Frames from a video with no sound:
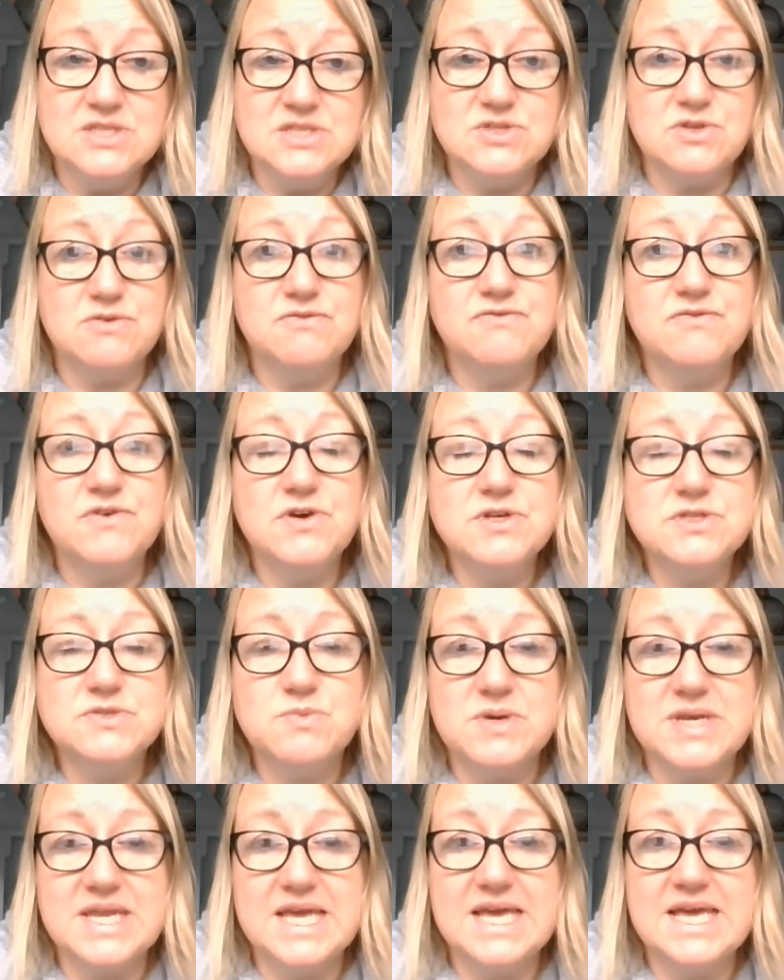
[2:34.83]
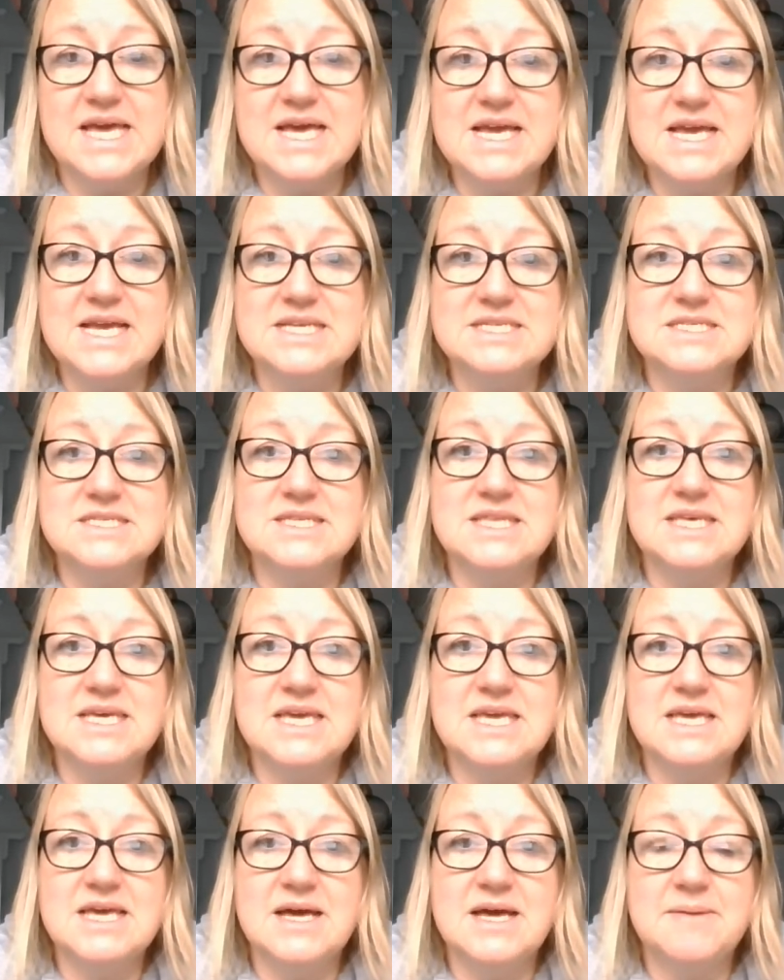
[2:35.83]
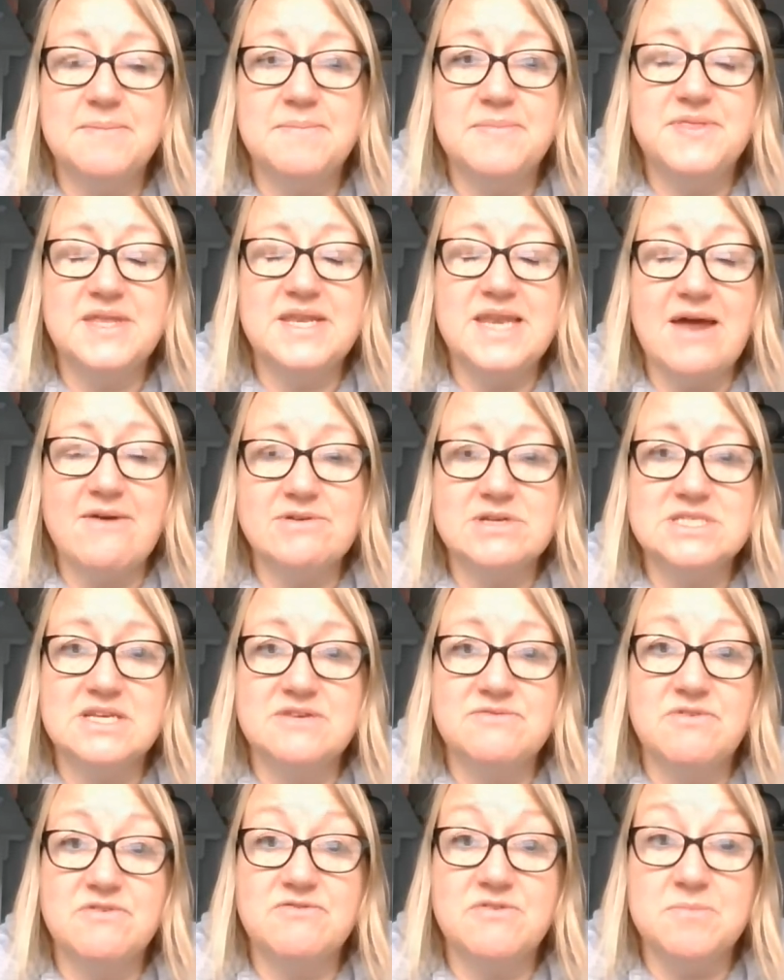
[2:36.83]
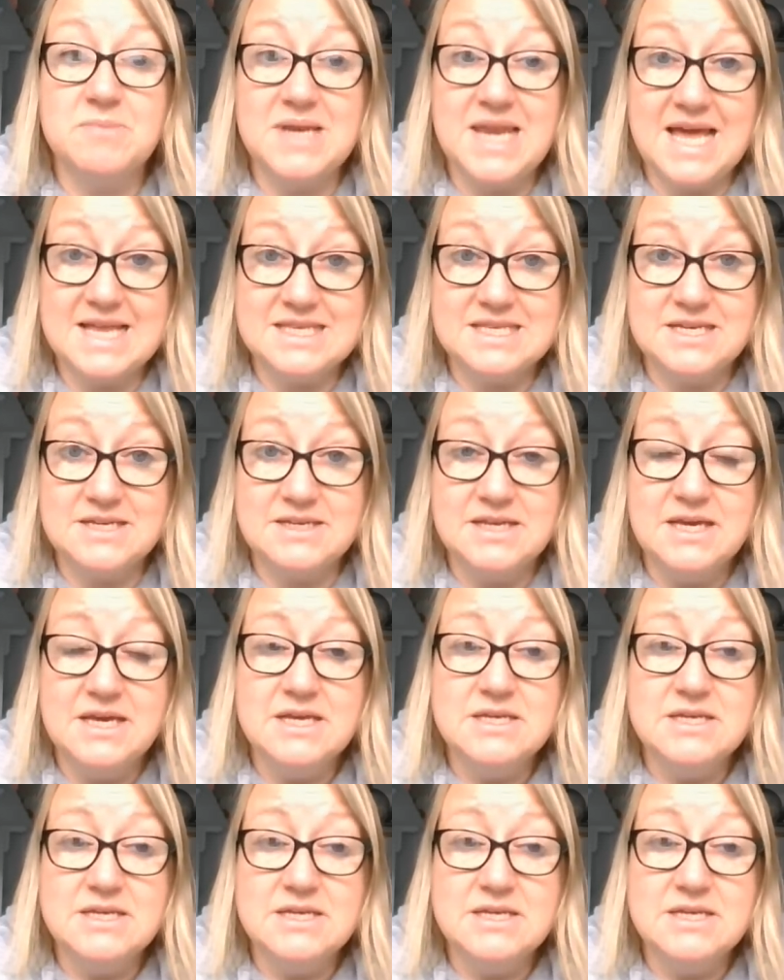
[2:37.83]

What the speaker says: So the first one here is the narrative from Lanyon.